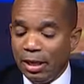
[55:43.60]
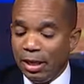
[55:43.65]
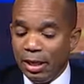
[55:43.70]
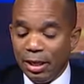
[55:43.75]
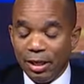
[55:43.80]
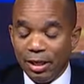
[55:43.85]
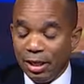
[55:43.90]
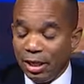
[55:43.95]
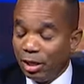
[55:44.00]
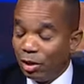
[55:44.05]

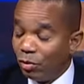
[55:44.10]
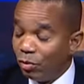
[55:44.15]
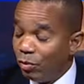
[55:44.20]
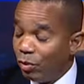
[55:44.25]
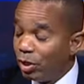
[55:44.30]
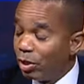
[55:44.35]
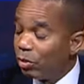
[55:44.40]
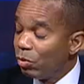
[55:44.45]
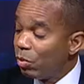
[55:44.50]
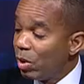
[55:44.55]
in a
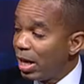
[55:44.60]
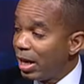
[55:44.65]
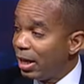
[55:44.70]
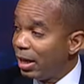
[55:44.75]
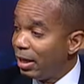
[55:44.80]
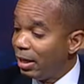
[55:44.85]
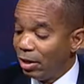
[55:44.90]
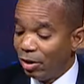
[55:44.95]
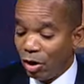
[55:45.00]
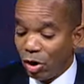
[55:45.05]
real
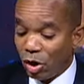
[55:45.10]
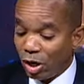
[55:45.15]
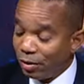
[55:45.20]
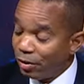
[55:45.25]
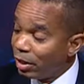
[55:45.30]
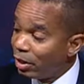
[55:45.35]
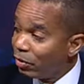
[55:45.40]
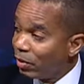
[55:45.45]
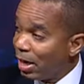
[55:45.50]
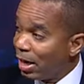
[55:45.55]
way on
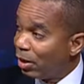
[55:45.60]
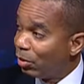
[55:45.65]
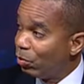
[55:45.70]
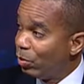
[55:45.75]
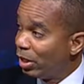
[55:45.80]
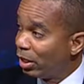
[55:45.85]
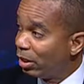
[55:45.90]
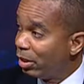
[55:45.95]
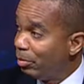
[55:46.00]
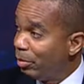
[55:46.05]
the ground
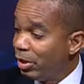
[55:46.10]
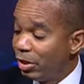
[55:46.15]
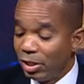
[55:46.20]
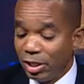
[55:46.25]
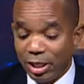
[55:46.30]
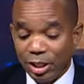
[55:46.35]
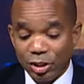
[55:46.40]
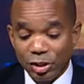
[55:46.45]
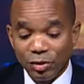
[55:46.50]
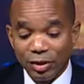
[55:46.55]
with
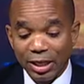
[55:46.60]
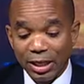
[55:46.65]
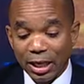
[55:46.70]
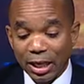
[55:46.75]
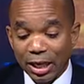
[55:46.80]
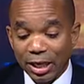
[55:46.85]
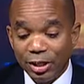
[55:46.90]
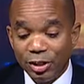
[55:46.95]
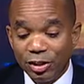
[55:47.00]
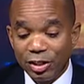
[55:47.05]
communities so they
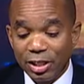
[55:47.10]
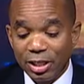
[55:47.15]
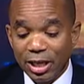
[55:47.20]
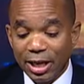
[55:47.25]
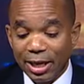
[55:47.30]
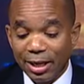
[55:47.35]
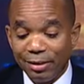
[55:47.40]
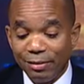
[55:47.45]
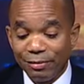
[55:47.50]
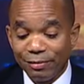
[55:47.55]

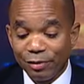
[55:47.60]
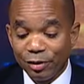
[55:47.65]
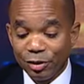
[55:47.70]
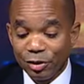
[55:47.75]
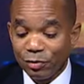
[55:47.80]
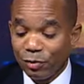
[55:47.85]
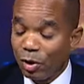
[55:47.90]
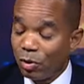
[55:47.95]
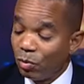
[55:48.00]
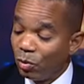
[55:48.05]
understand,
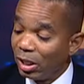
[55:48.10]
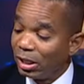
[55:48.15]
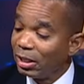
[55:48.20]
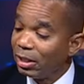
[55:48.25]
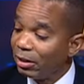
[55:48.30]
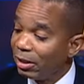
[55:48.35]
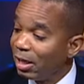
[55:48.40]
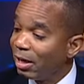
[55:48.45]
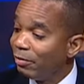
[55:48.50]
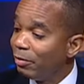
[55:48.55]
first of all, what
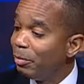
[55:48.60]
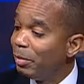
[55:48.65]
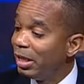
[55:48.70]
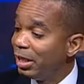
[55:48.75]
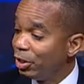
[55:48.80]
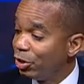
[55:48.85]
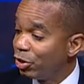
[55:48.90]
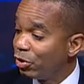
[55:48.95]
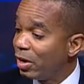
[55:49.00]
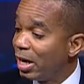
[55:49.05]
their government
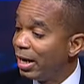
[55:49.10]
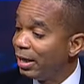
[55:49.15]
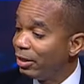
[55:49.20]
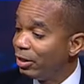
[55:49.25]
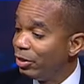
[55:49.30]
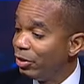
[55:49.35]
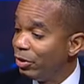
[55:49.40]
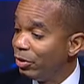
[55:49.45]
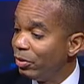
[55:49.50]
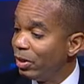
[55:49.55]
is trying
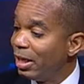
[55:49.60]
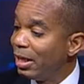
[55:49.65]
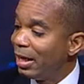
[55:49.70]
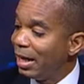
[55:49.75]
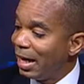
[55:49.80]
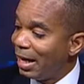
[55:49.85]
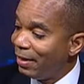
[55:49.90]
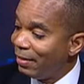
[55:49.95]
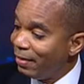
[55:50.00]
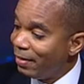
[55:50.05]
to do,
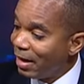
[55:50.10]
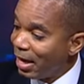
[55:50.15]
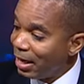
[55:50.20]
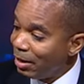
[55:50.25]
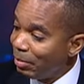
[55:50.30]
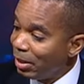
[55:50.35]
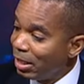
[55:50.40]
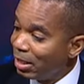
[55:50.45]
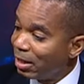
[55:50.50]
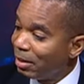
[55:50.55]
and they
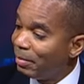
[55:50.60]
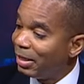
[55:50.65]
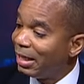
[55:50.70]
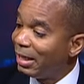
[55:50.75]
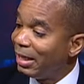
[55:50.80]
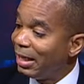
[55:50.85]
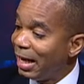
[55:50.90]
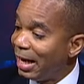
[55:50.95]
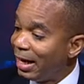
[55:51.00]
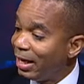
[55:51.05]
become
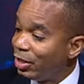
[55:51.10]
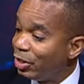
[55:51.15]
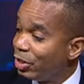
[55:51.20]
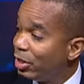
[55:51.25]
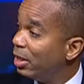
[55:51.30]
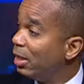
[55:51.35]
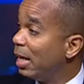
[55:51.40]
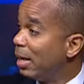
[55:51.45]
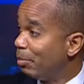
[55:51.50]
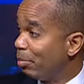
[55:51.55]
engaged
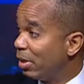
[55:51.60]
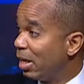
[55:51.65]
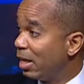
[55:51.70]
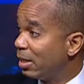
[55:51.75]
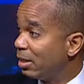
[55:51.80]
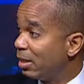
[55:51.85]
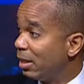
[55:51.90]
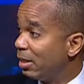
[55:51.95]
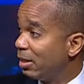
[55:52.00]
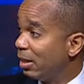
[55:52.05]
in that
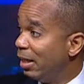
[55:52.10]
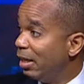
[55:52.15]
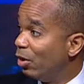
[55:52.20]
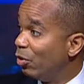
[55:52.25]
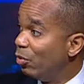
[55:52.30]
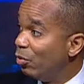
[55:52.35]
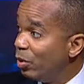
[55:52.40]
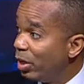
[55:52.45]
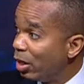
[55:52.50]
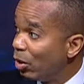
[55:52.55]
process in a
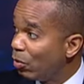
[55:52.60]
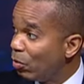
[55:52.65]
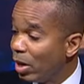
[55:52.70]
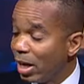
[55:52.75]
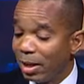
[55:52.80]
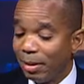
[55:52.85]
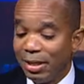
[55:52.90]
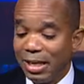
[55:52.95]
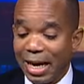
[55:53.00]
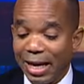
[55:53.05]
real
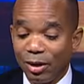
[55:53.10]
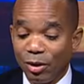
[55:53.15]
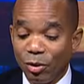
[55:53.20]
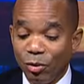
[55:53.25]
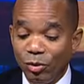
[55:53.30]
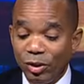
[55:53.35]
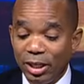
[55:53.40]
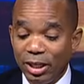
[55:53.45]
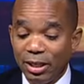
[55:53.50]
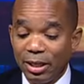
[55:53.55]
way, not
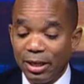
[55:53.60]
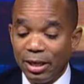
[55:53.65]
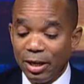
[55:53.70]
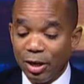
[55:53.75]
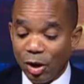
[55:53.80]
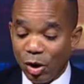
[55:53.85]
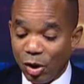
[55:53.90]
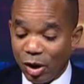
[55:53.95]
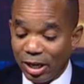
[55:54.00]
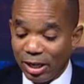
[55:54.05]
only
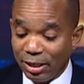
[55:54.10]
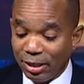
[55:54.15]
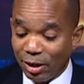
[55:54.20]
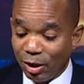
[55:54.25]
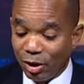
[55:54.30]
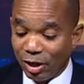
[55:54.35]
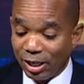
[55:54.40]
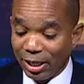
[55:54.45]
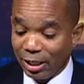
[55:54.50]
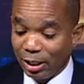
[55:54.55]
on
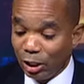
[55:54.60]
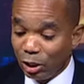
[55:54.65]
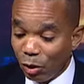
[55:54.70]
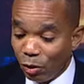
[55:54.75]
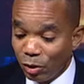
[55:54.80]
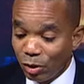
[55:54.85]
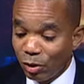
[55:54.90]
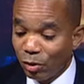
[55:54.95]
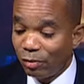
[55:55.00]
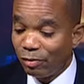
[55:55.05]
a
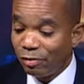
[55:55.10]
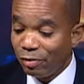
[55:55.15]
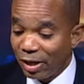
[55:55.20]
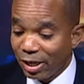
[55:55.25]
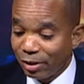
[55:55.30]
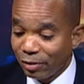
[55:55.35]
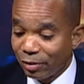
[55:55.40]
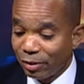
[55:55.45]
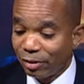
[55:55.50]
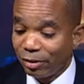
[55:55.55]
local,
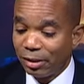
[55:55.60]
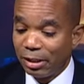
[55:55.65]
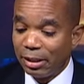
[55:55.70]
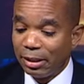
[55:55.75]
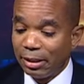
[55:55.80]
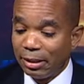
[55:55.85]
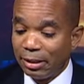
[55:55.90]
federal,